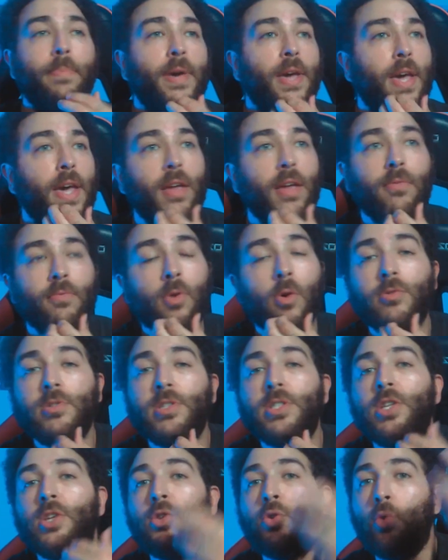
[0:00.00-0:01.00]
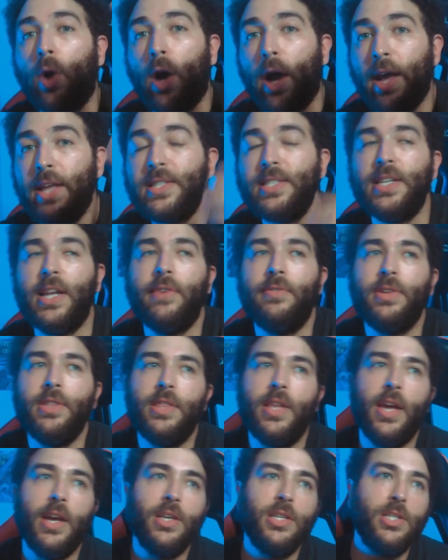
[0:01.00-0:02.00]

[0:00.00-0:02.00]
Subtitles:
and rose to new heights and everything.